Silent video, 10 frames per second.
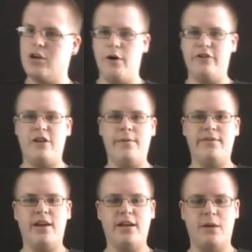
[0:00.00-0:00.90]
His name is
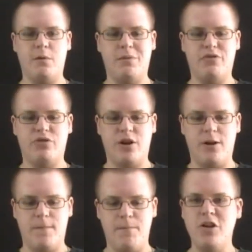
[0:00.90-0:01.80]
Anakin, we must train
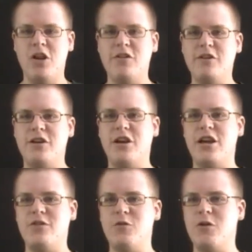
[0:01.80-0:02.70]
him. Nothing can
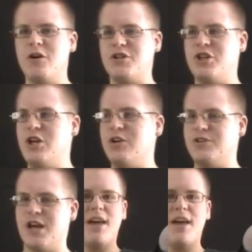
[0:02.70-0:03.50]
get through a shield.